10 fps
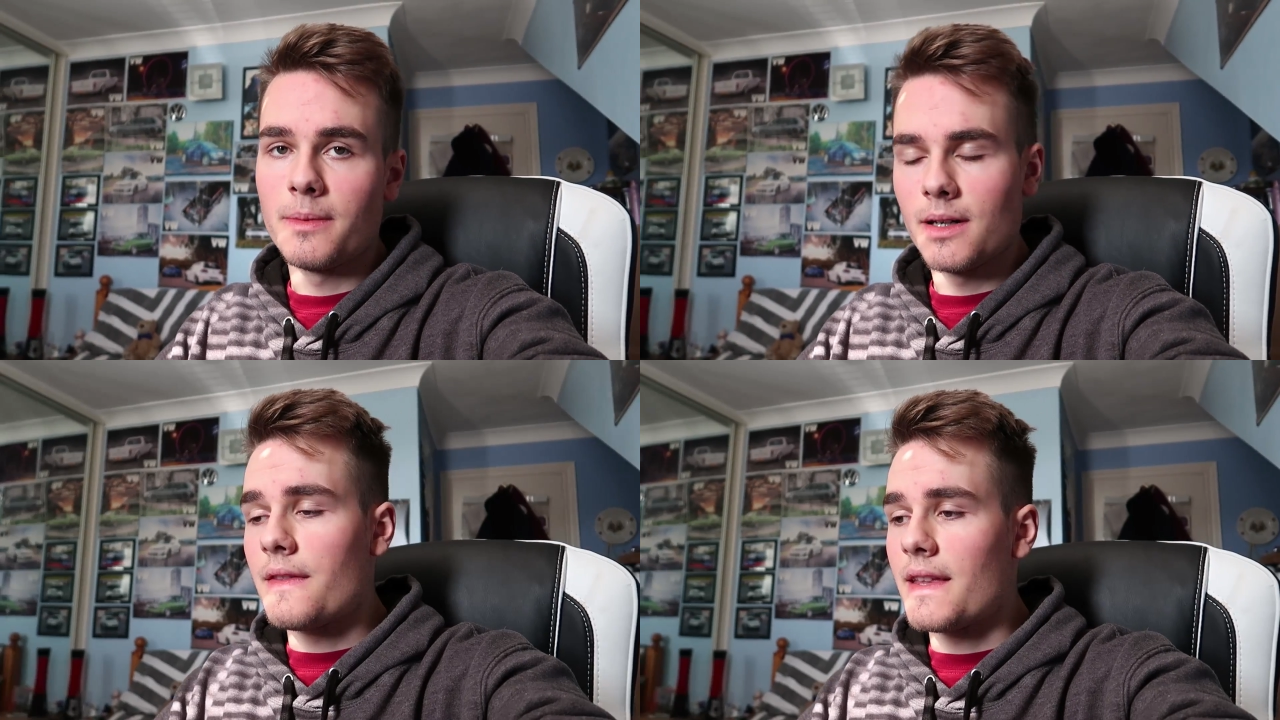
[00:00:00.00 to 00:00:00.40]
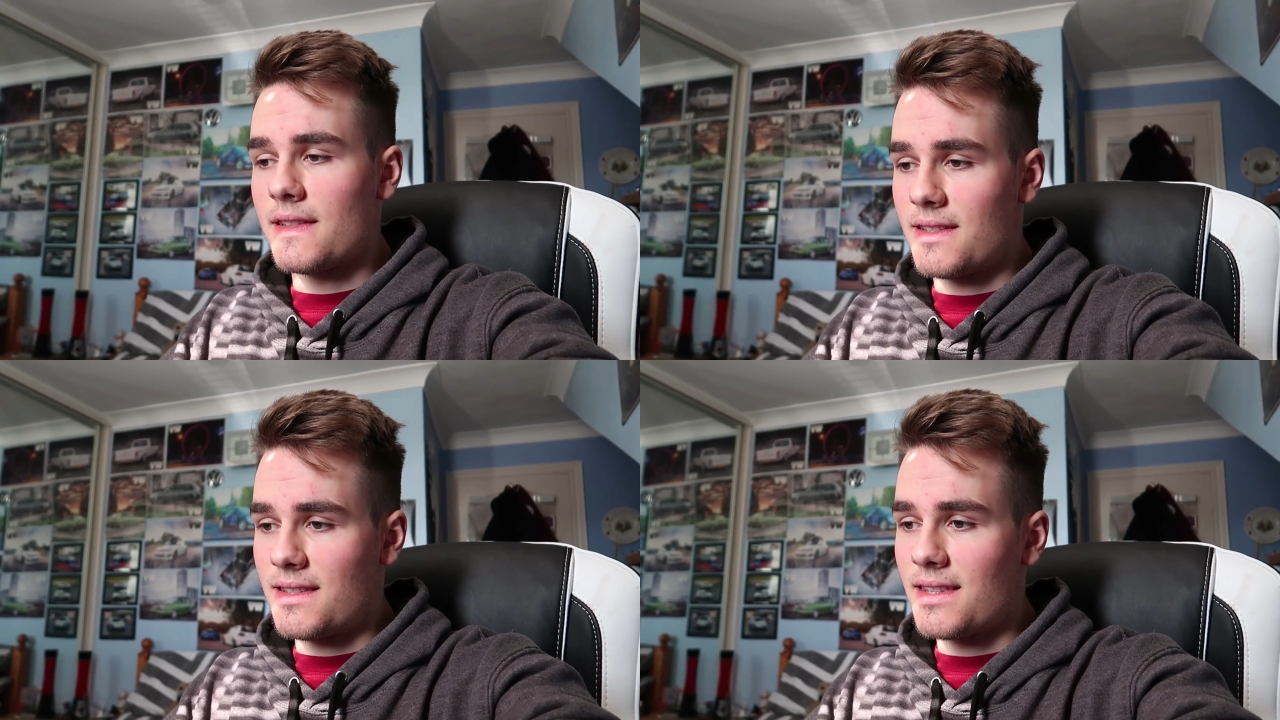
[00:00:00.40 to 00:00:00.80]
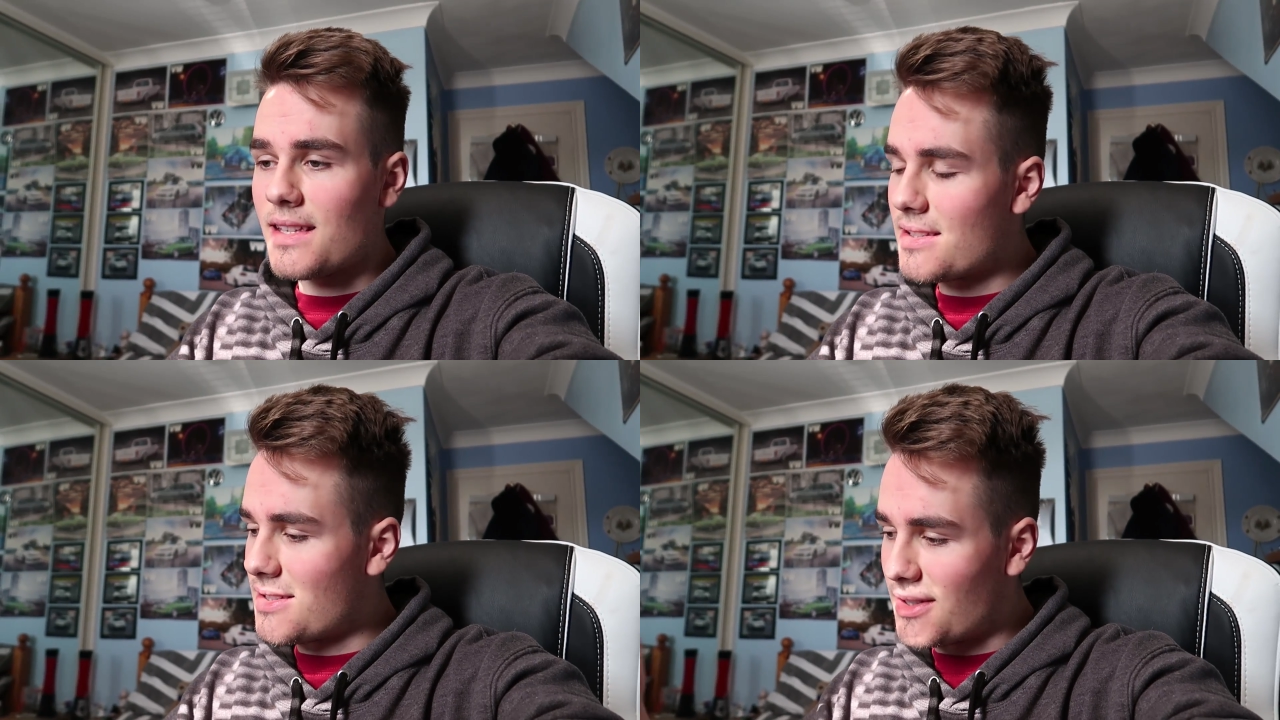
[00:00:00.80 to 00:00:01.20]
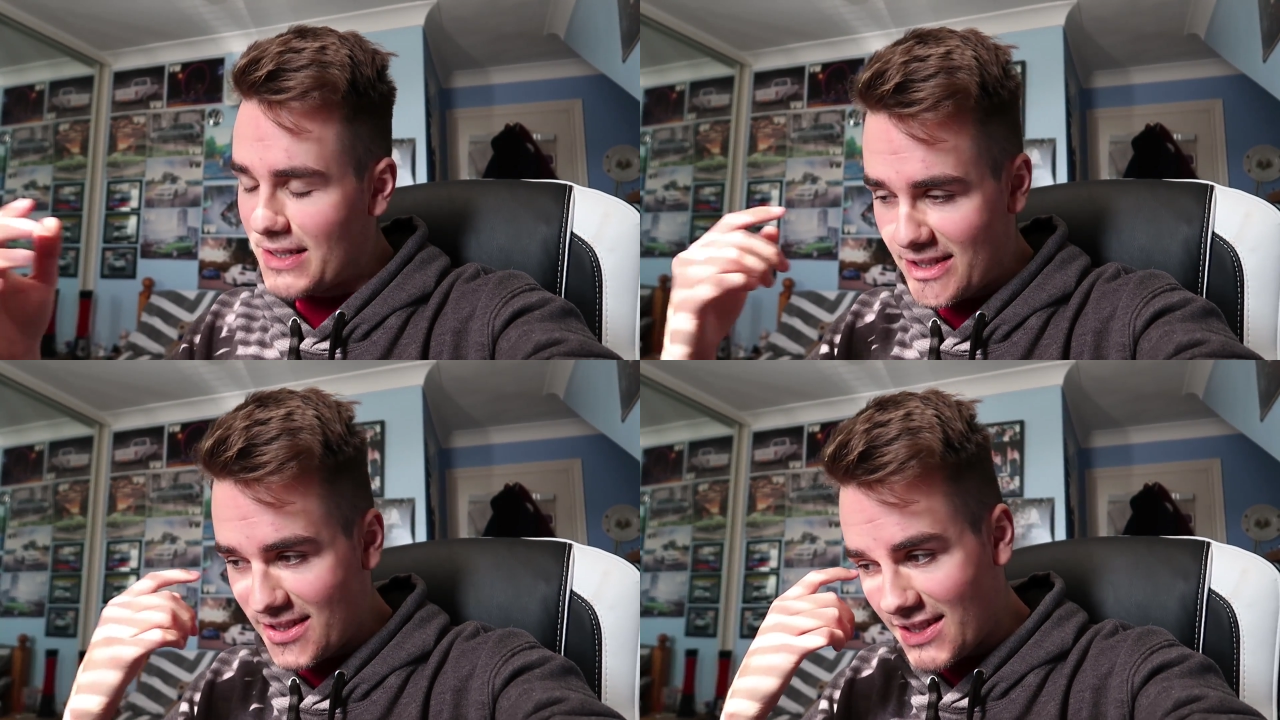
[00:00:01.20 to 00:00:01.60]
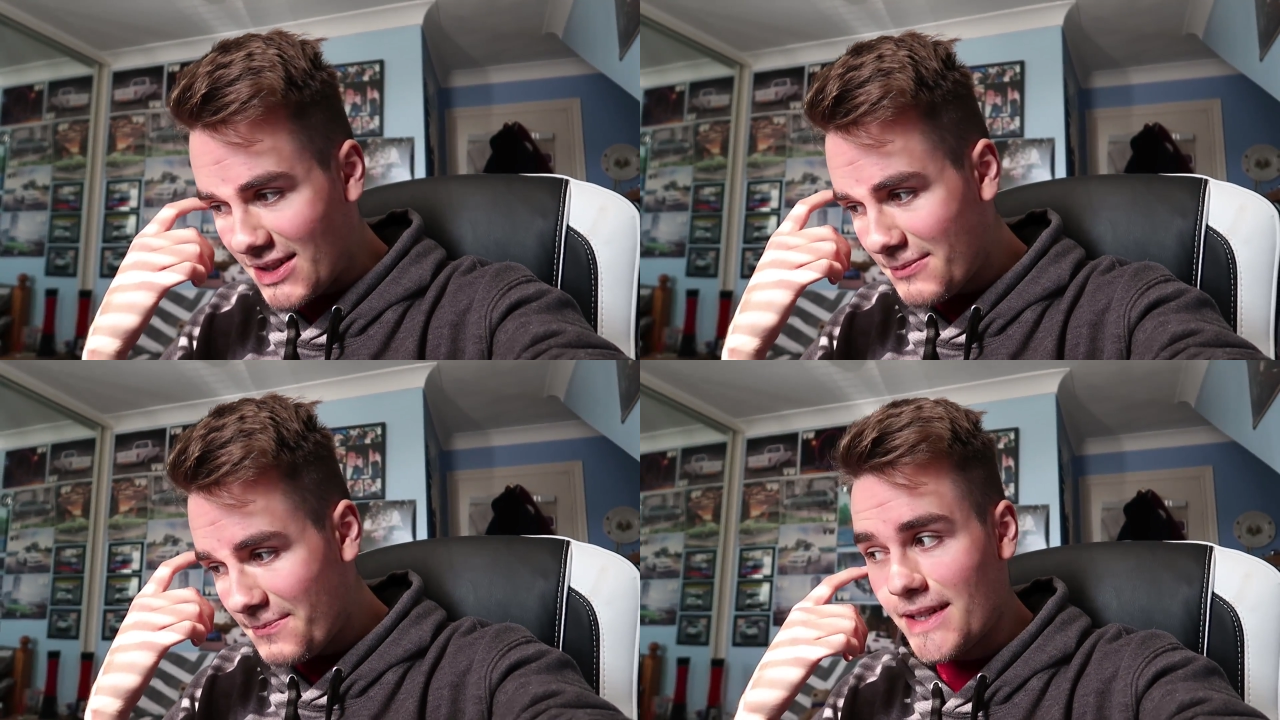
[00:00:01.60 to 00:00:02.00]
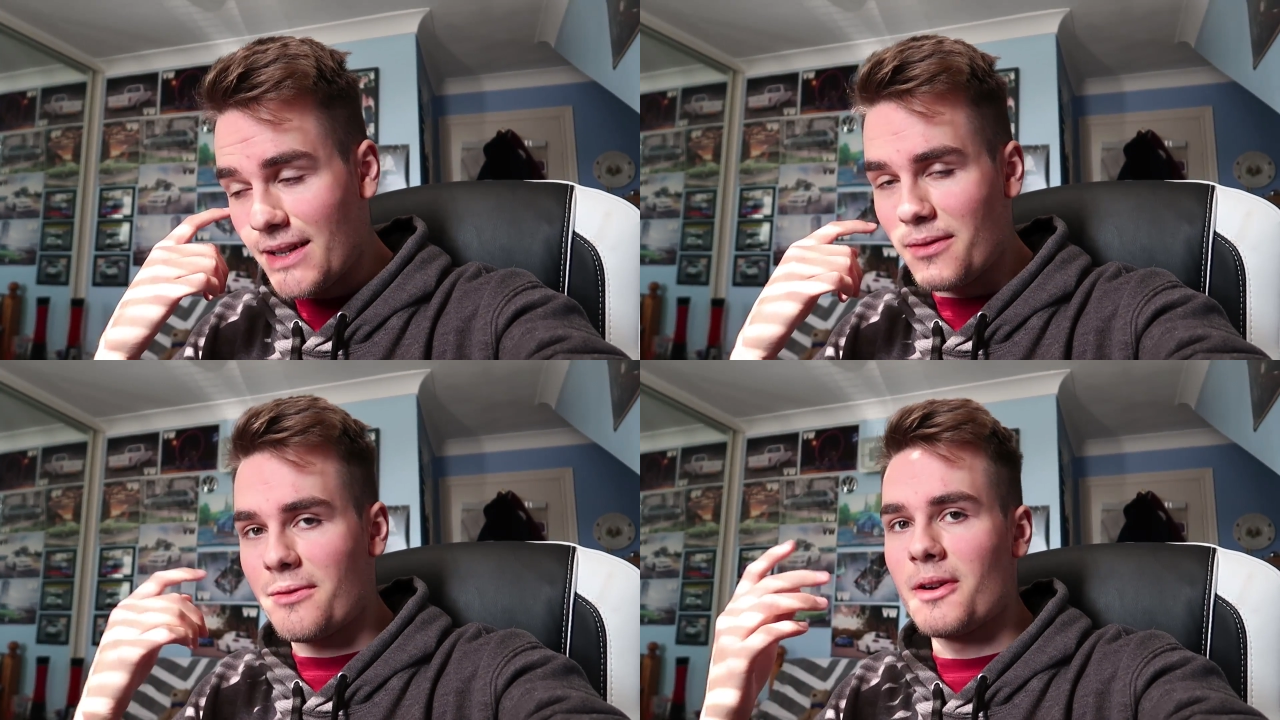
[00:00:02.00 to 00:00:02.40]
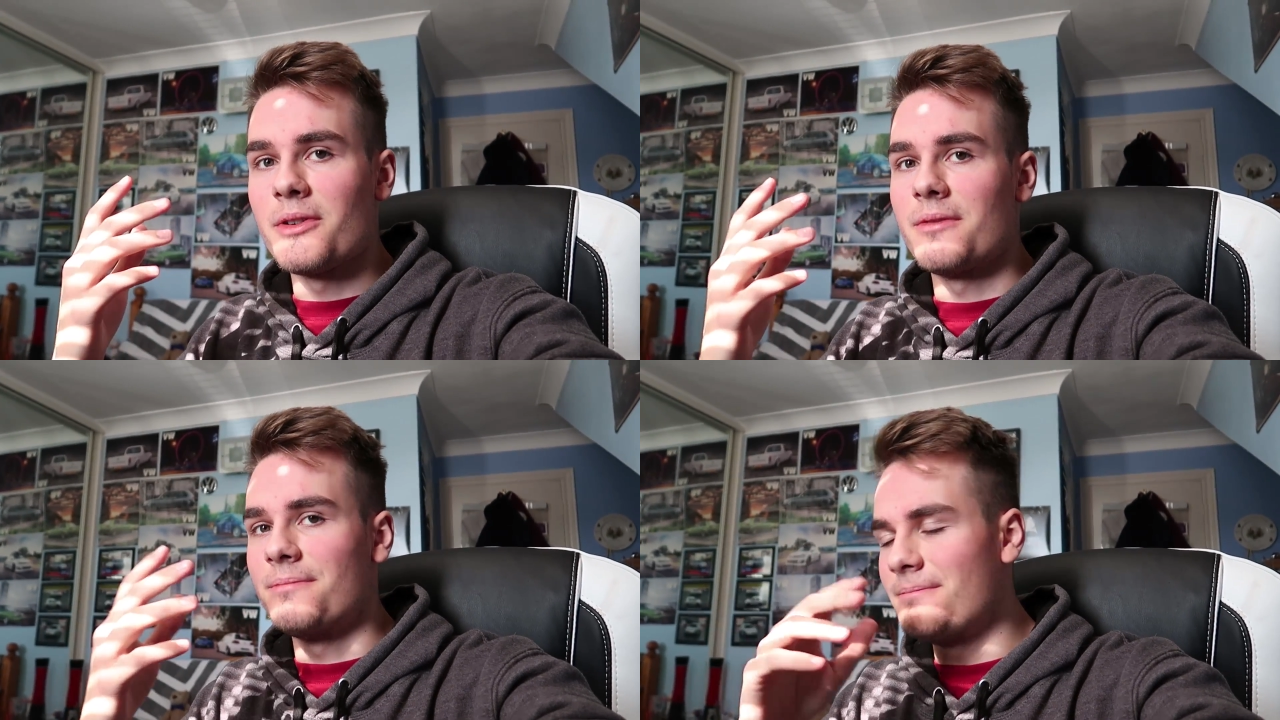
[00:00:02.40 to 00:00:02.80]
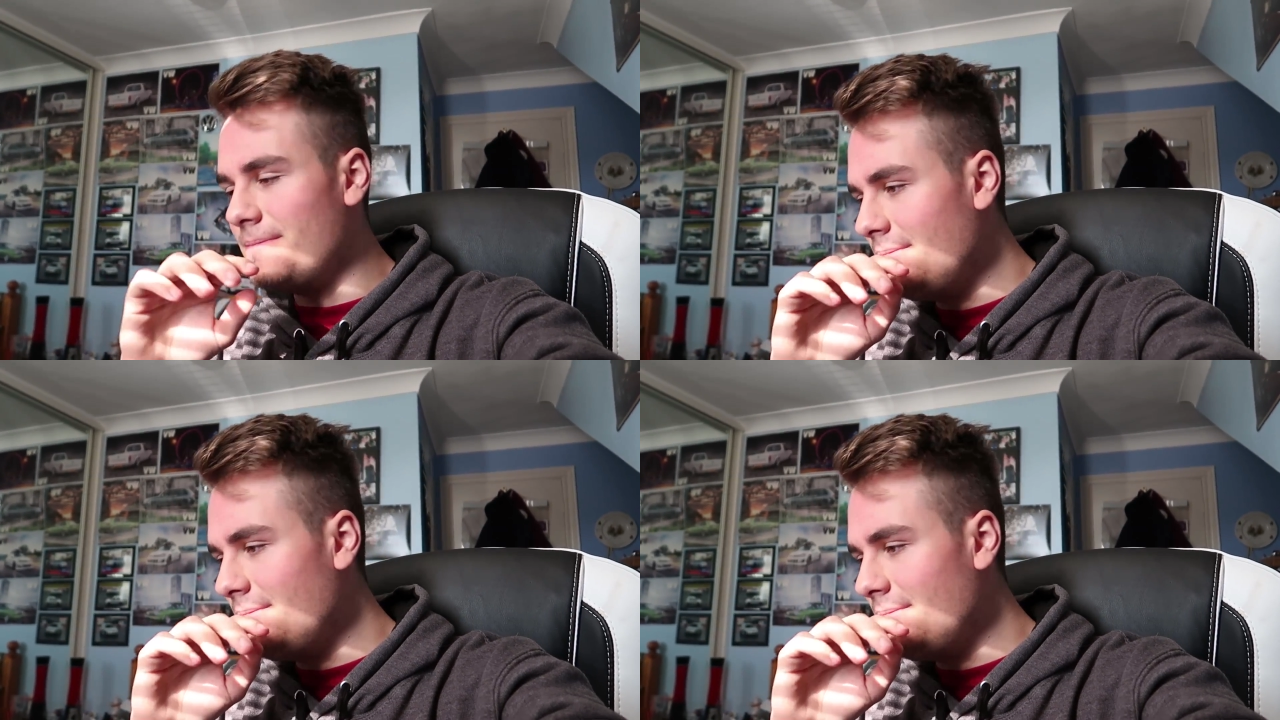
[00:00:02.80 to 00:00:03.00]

But that's the question that we're now throwing.